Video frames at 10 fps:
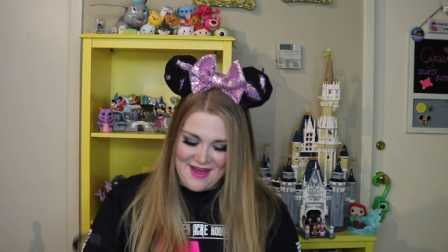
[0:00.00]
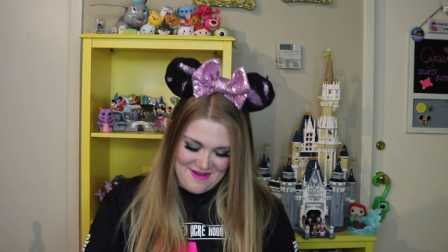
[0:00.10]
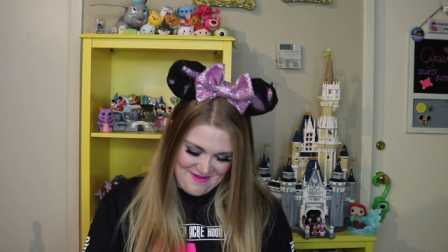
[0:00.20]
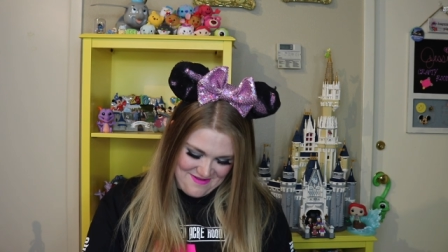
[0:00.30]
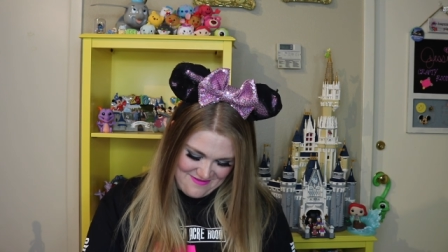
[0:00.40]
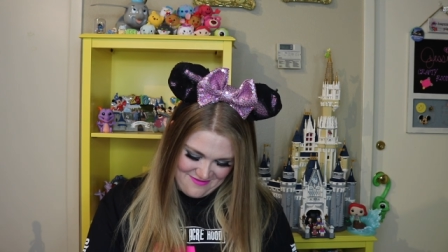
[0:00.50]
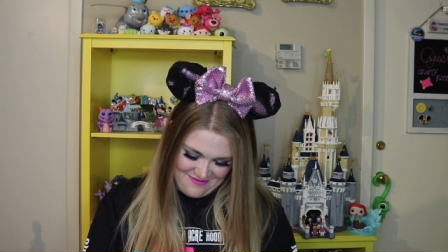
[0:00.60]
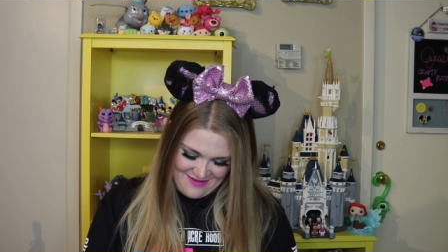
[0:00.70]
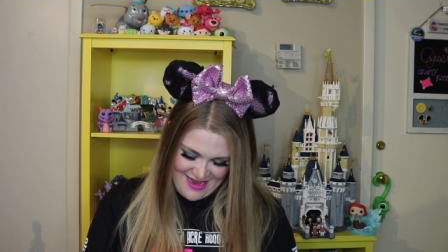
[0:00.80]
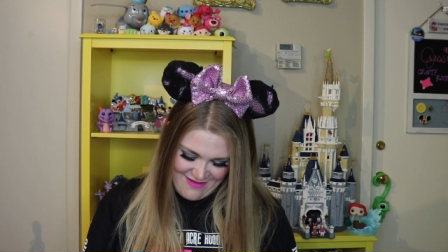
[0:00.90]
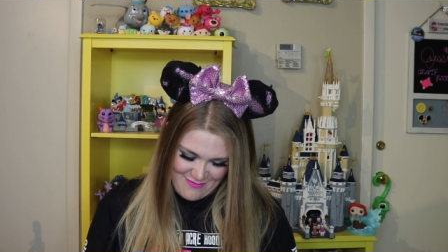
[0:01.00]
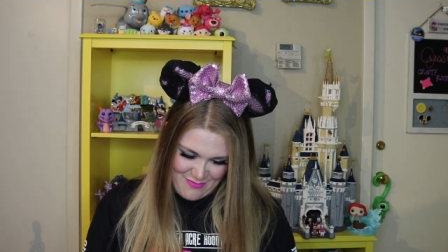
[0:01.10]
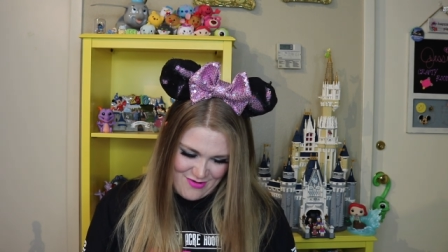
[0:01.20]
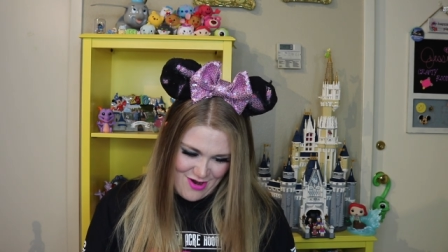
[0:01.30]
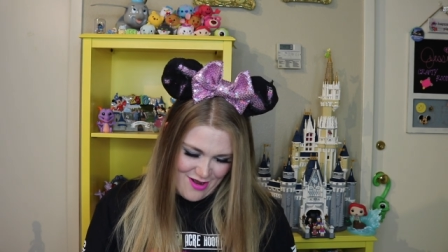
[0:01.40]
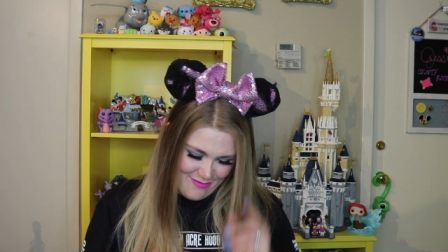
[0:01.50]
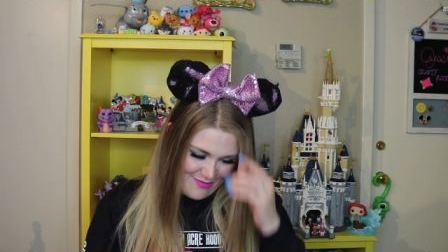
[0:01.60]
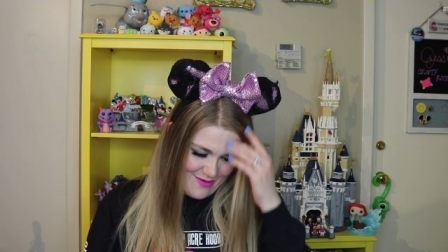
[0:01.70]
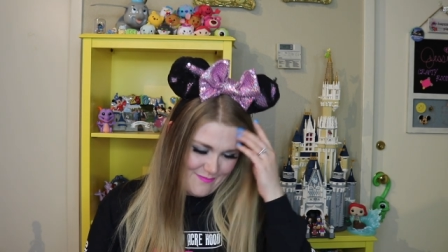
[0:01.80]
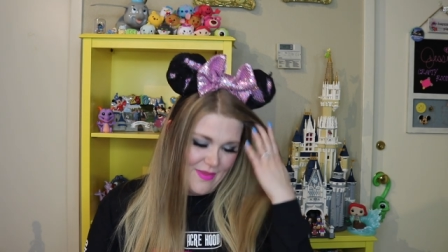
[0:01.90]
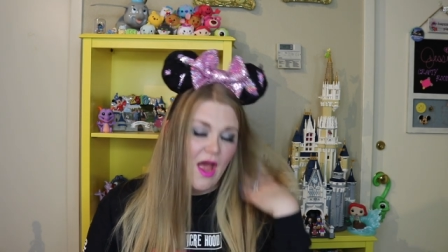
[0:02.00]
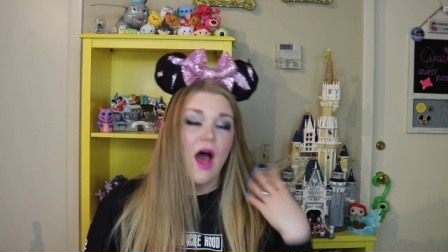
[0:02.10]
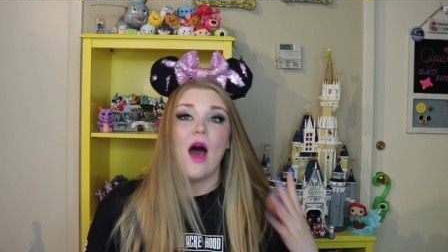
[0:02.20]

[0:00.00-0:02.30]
Oh, I have a problem.